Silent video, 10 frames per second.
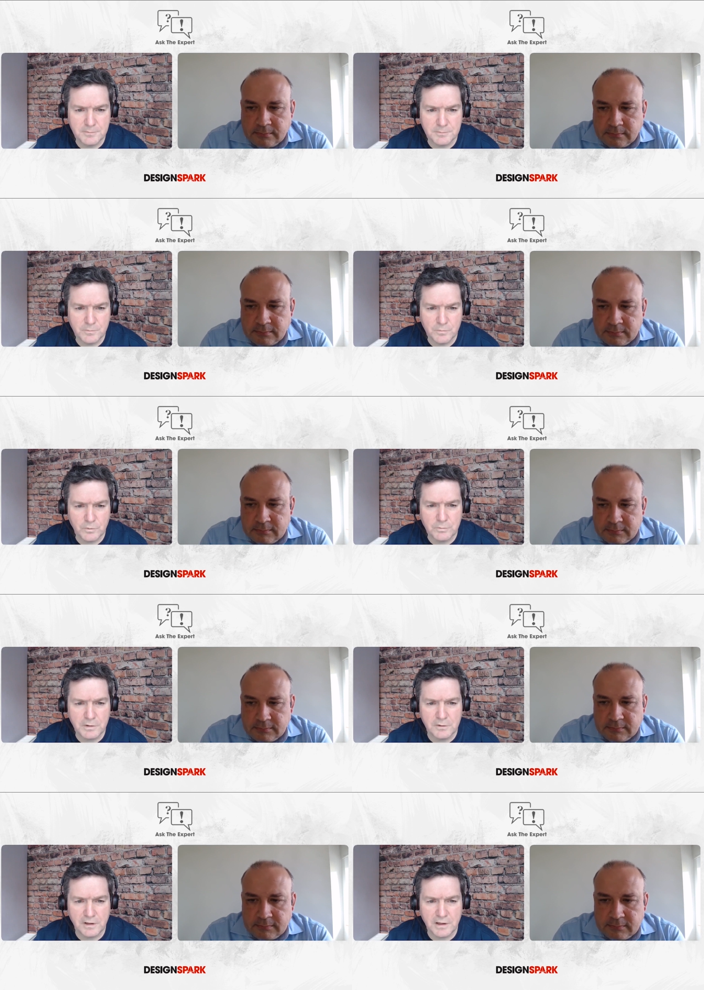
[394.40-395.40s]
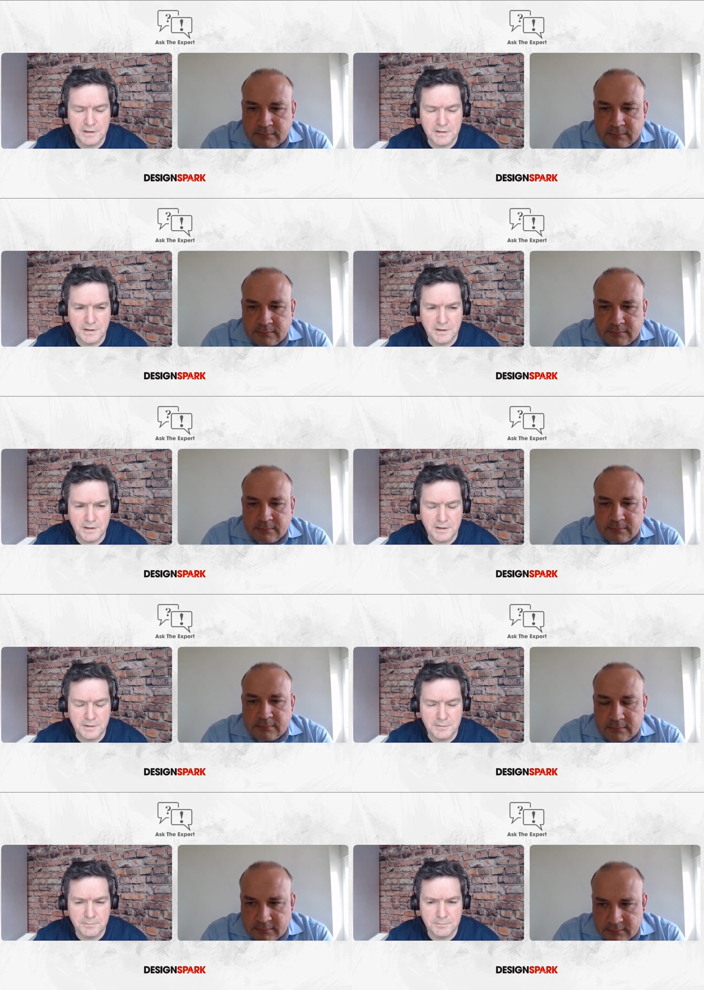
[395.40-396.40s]
Speaker 1: um, what are we looking at
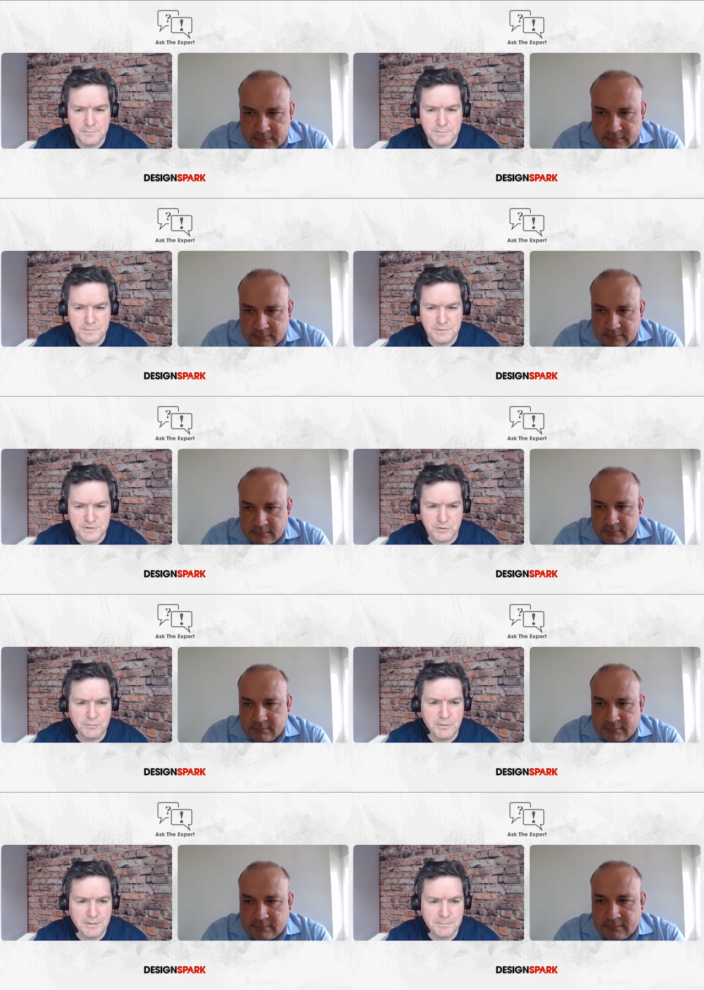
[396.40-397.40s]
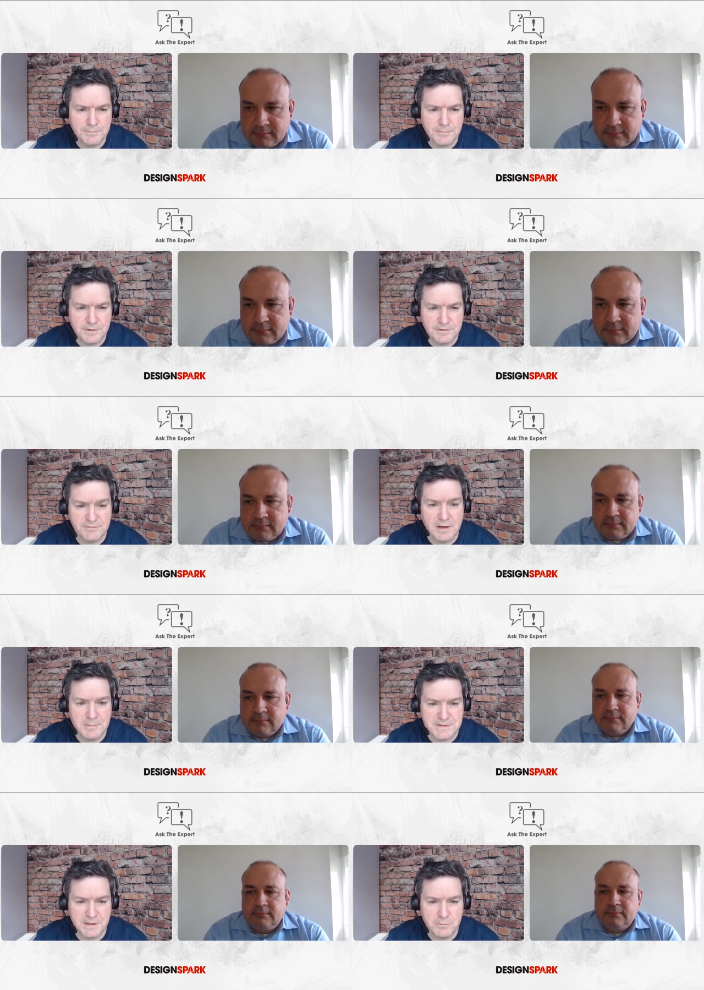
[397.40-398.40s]
in the software
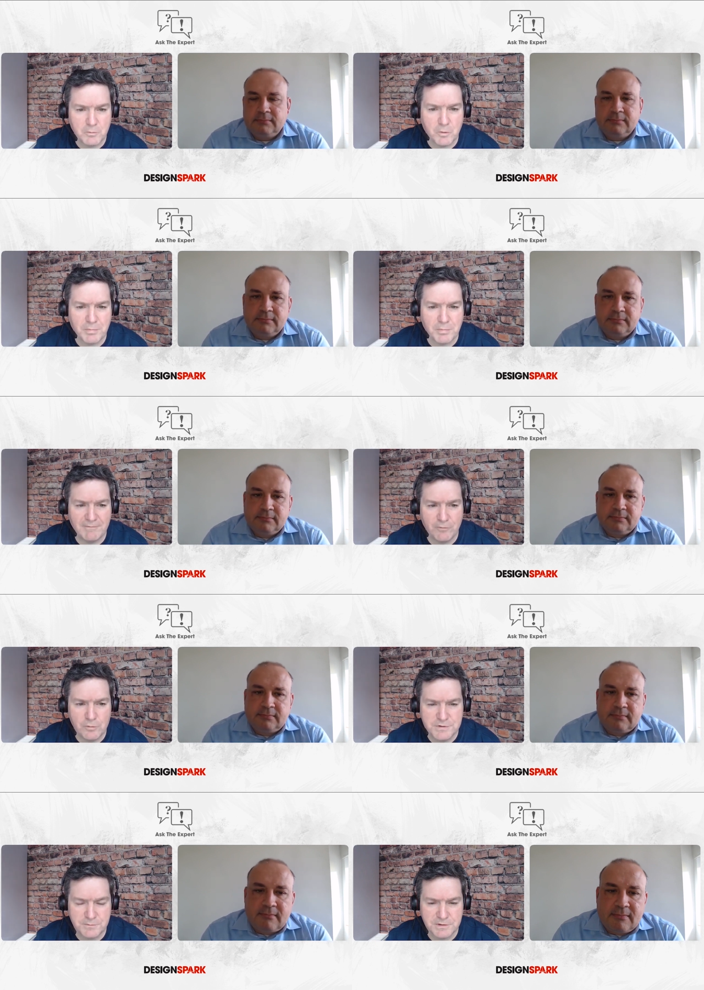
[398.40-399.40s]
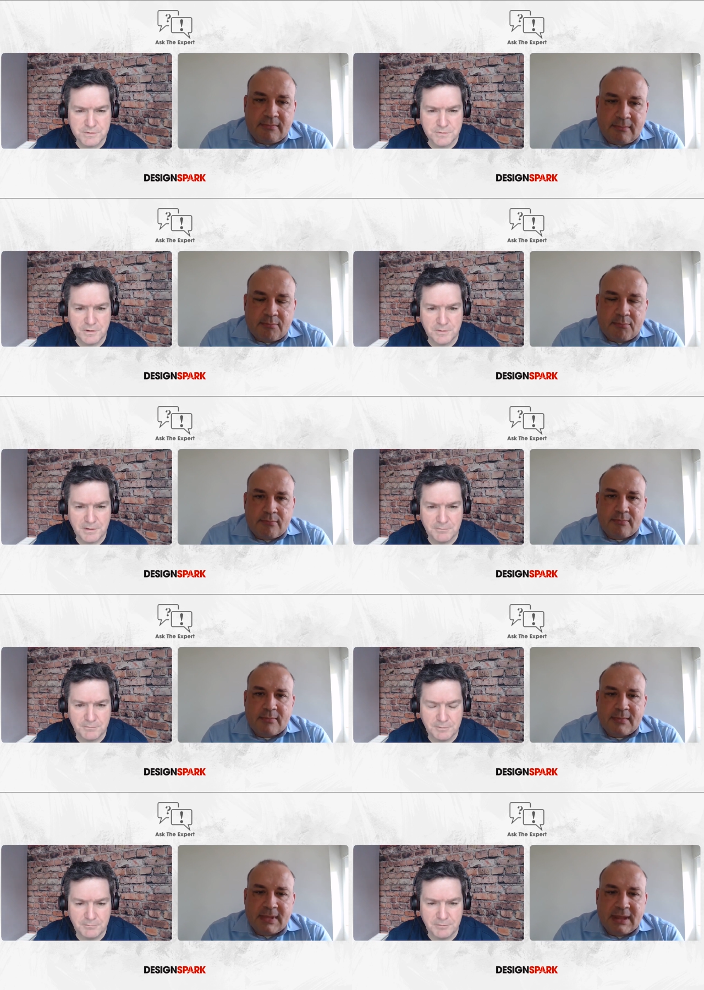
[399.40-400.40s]
development side? What what platforms are we talking
Speaker 2: about
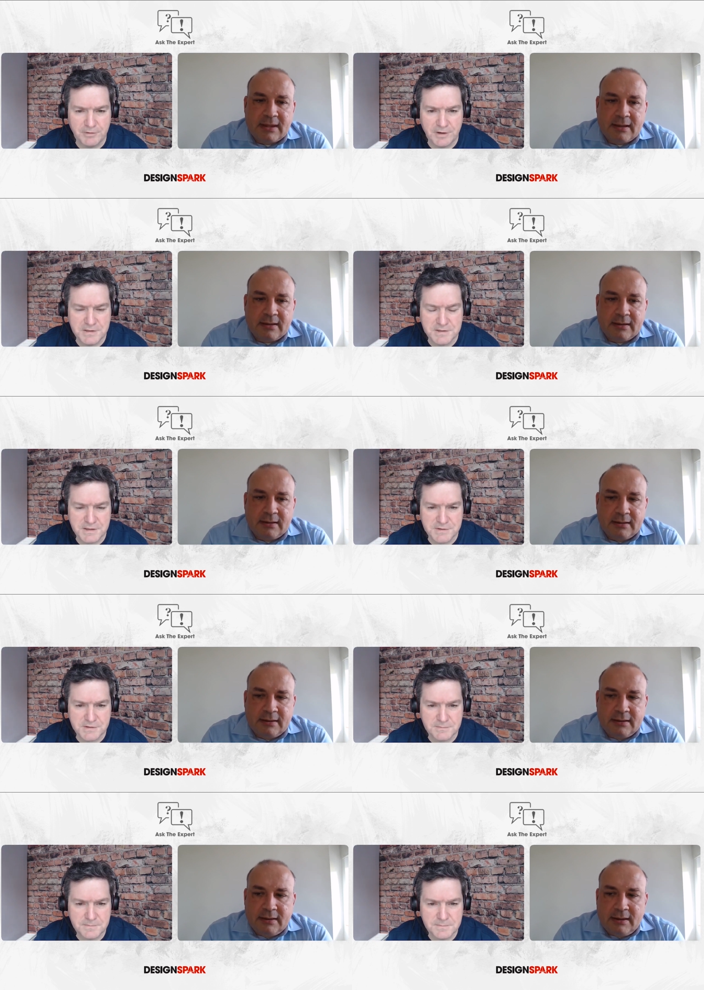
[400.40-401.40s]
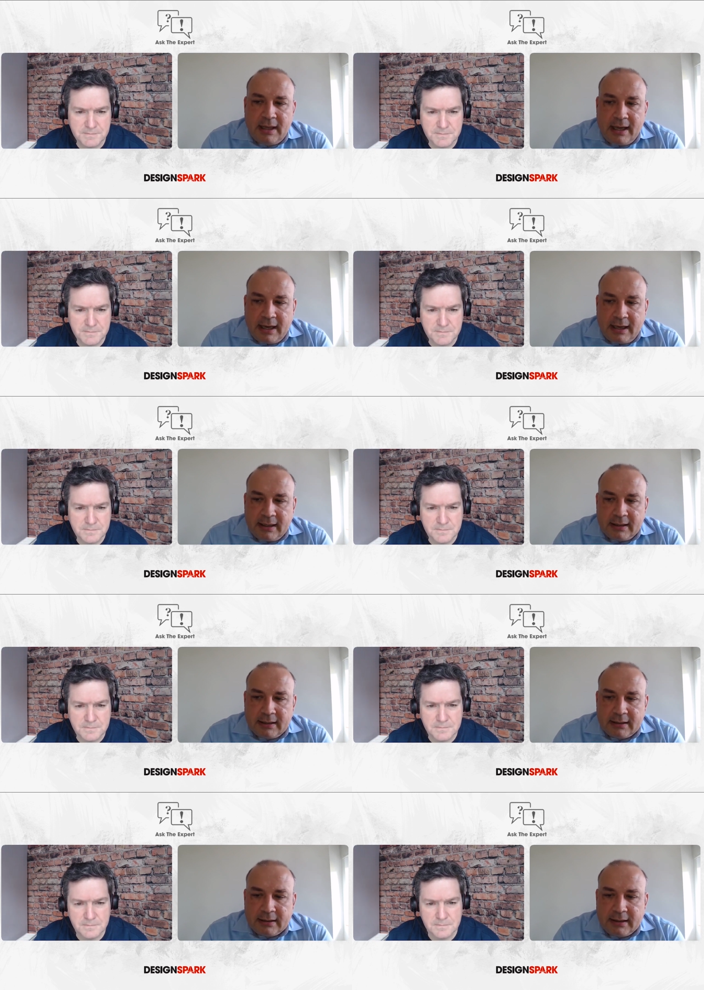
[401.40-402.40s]
with, with Renesas?
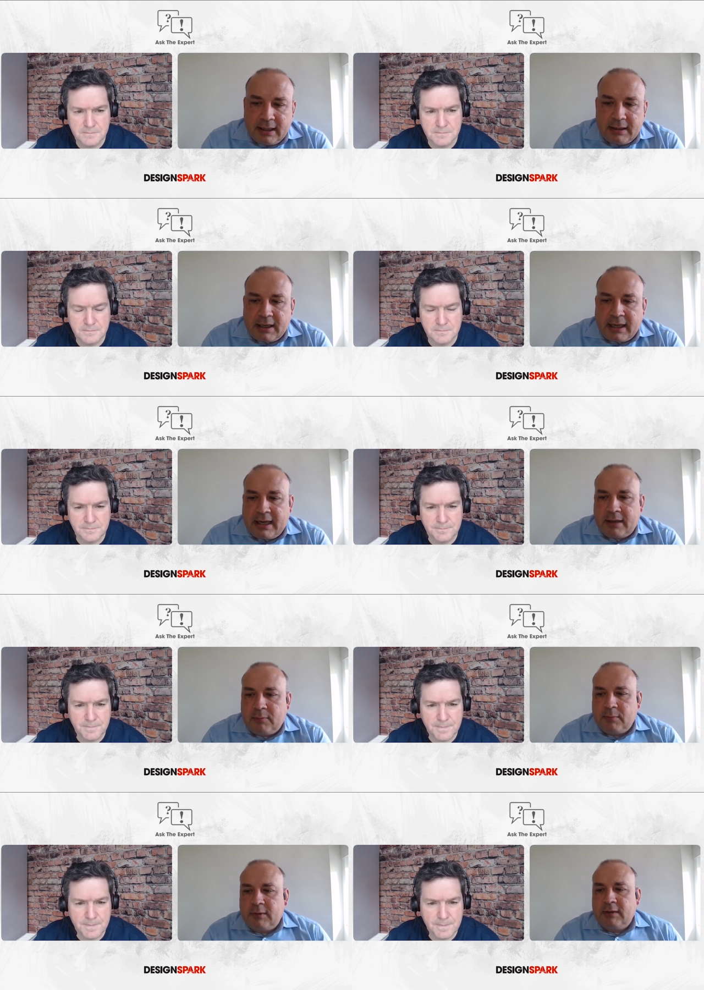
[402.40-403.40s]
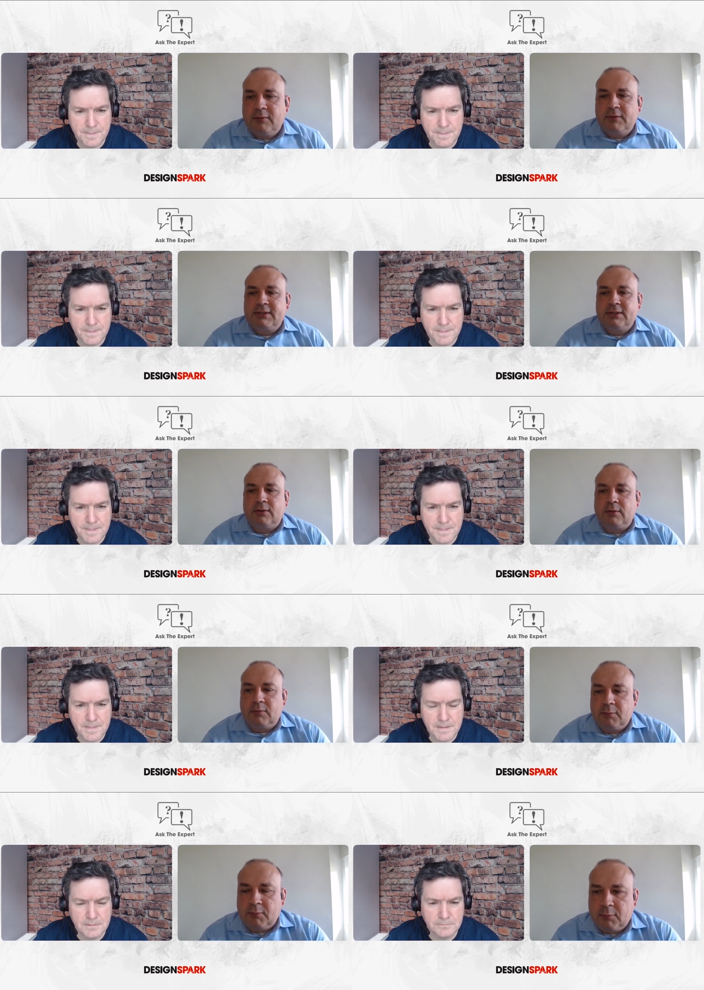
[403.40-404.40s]
Yeah, um,
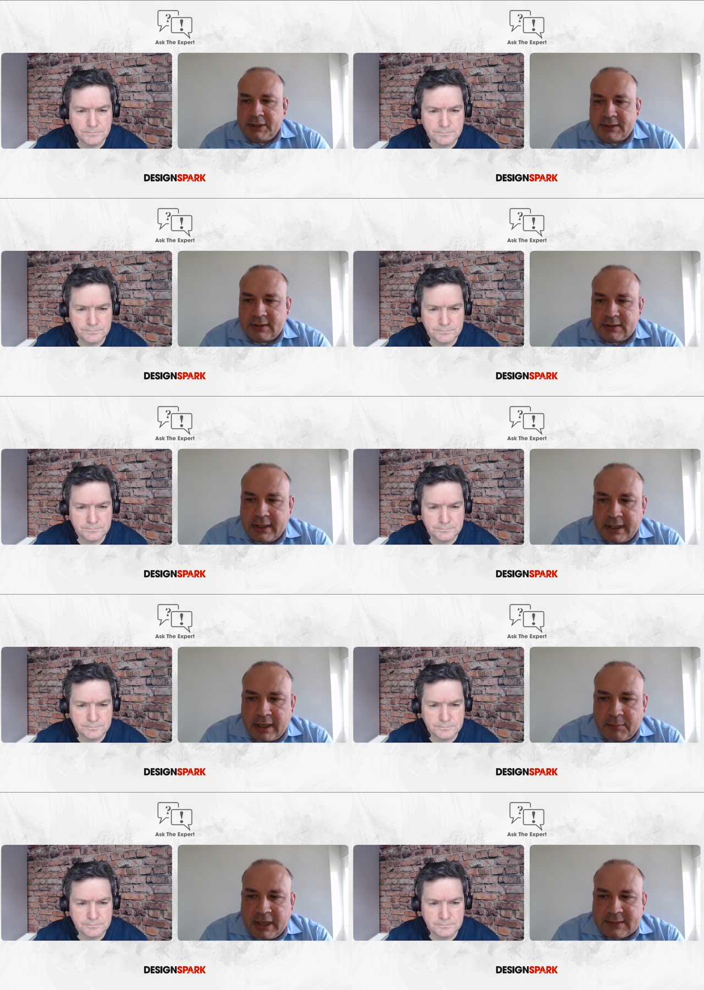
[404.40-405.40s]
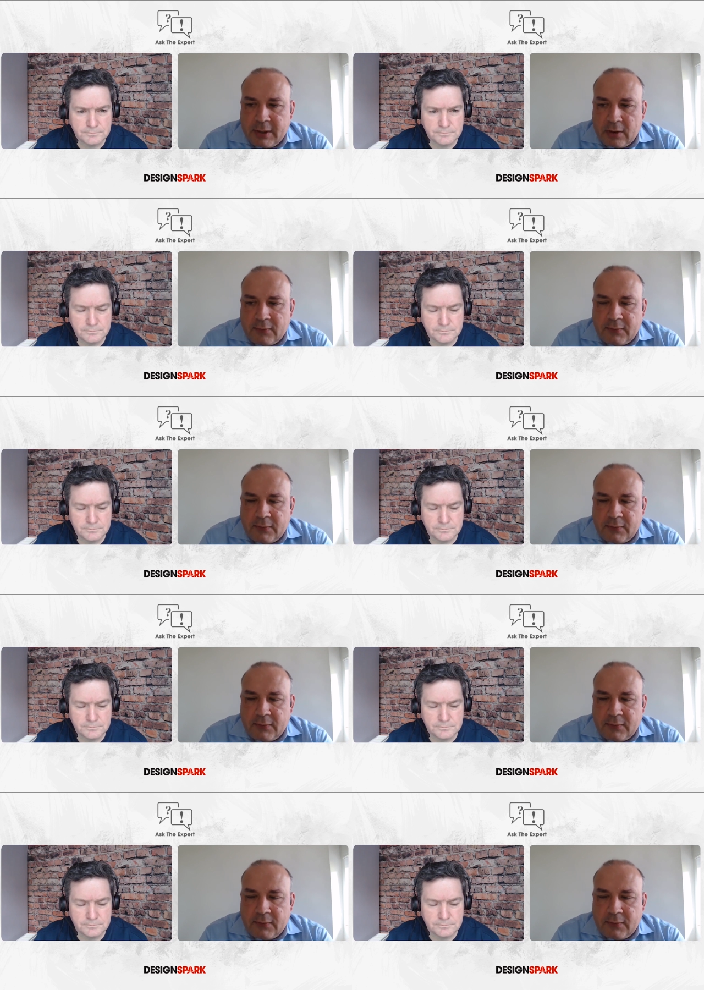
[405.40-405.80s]
so with um, as we